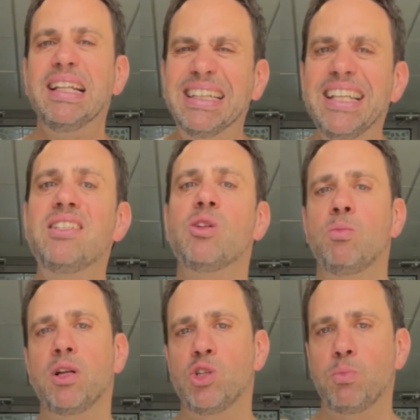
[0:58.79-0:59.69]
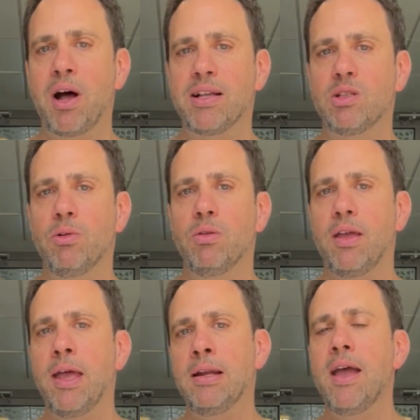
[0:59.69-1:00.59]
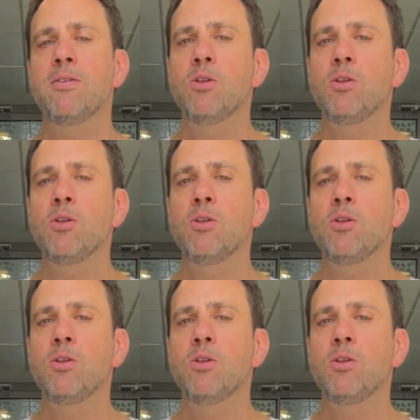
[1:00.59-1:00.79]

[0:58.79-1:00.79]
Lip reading: at least as much as possible. And